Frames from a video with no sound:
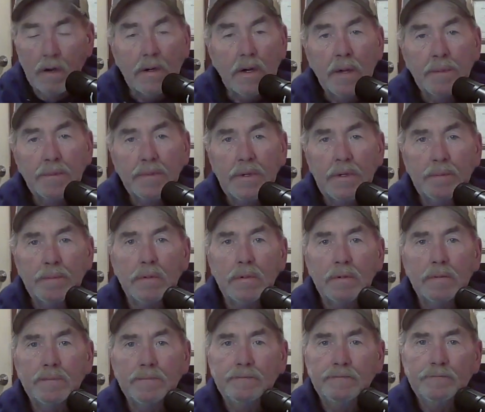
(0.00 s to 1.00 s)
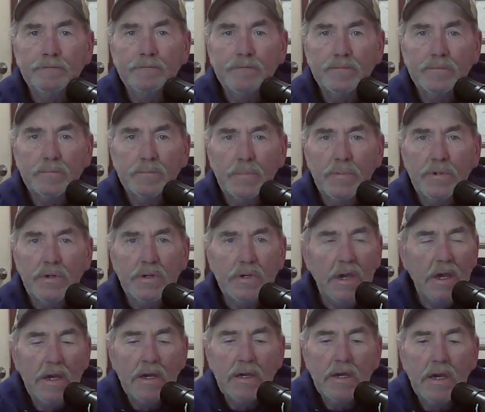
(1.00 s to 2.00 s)
on people.
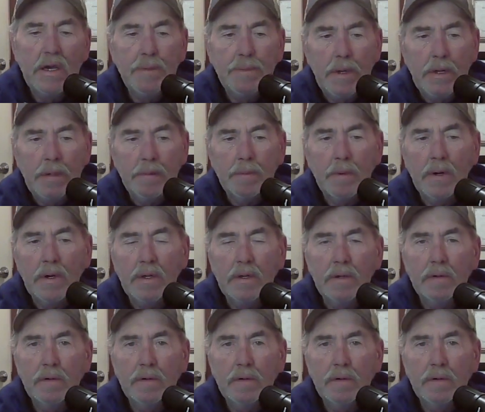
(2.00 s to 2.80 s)
Can't keep anybody.